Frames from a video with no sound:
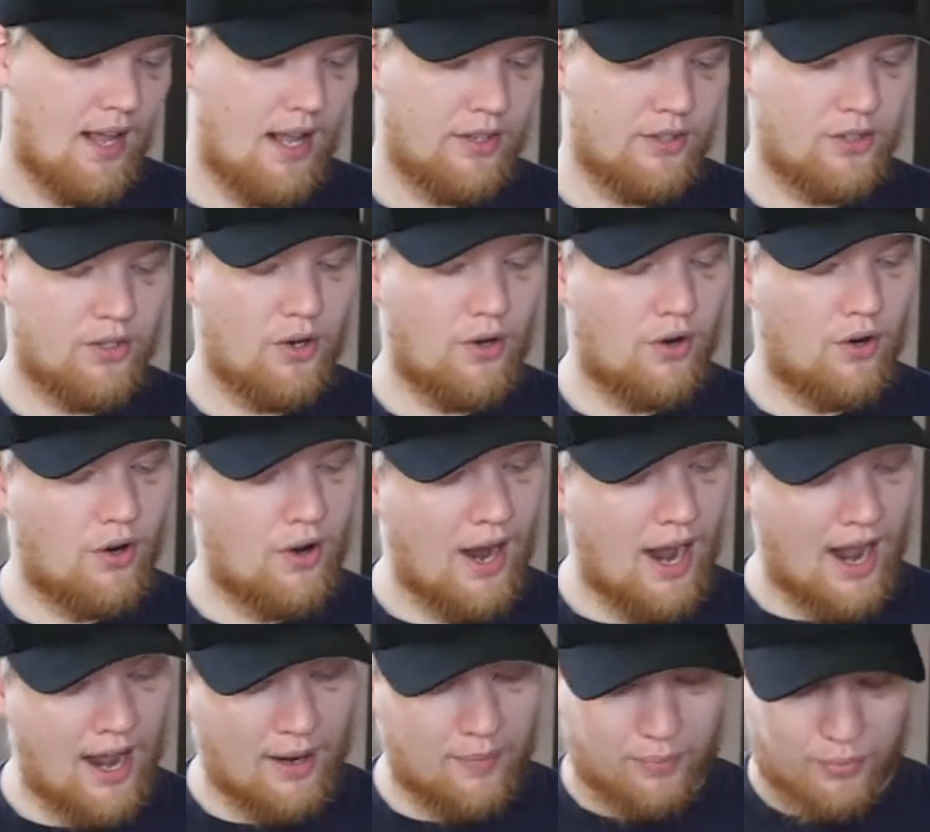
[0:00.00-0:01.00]
And so
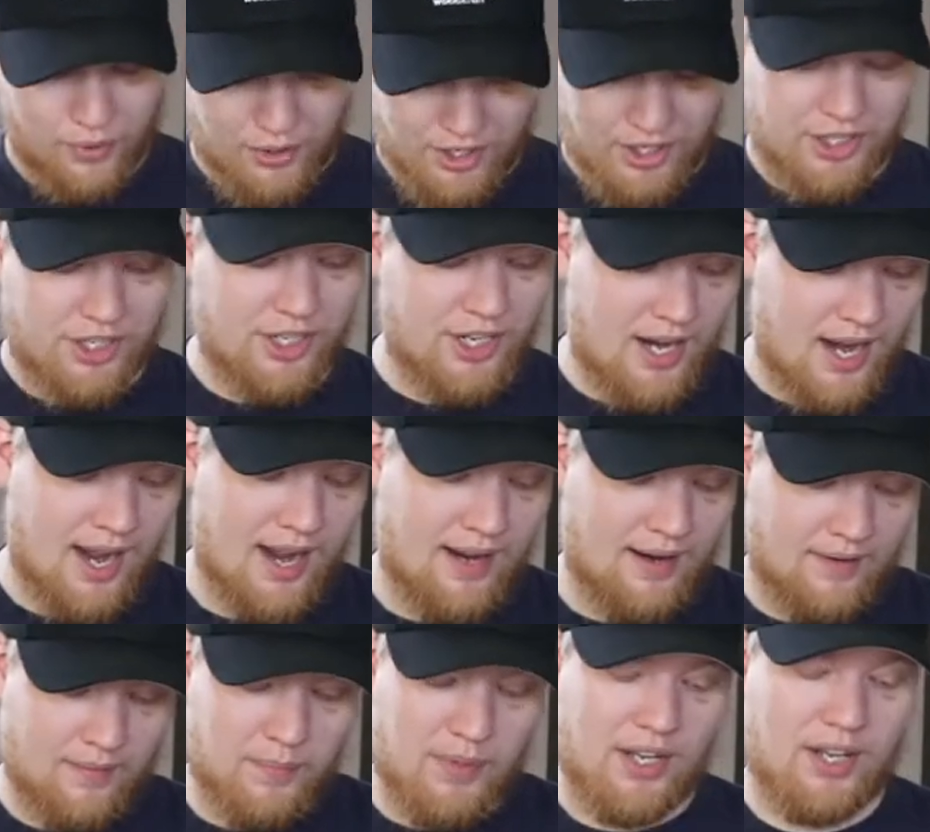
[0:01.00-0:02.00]
I
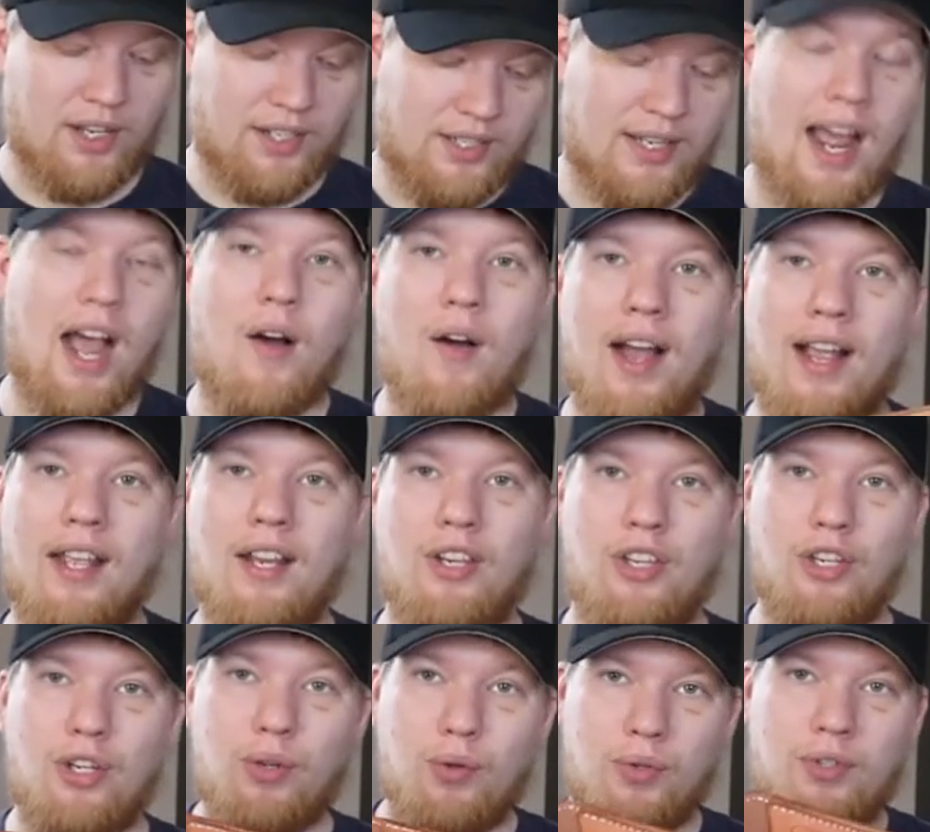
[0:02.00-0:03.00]
appreciate, because now I
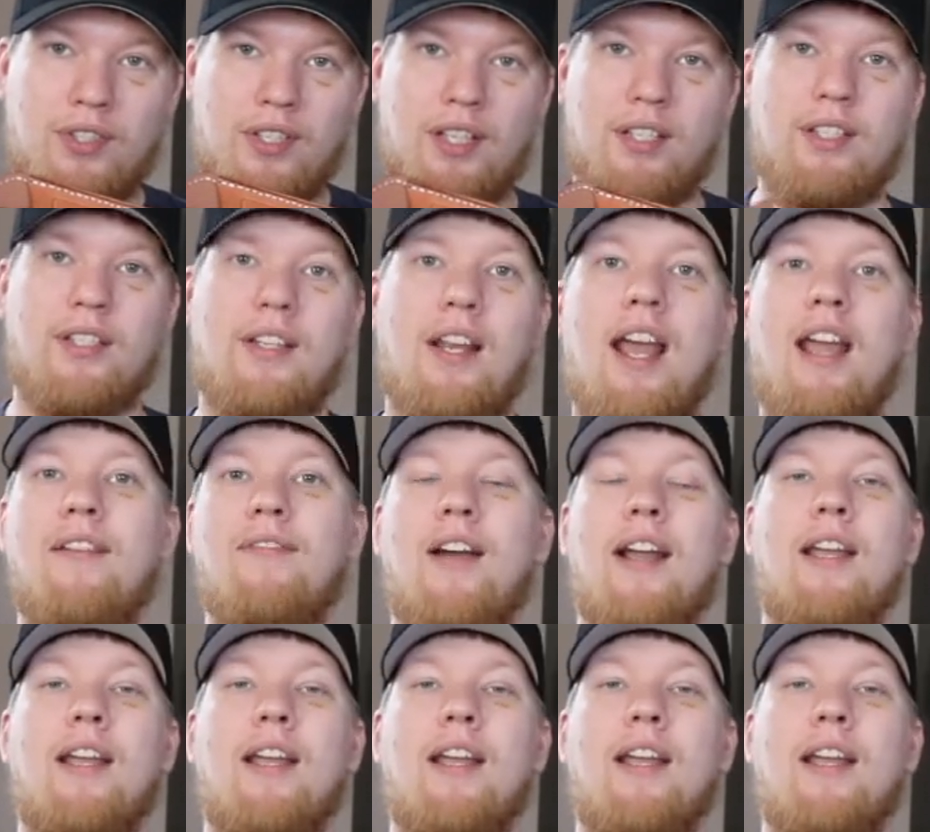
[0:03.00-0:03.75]
can use this knife.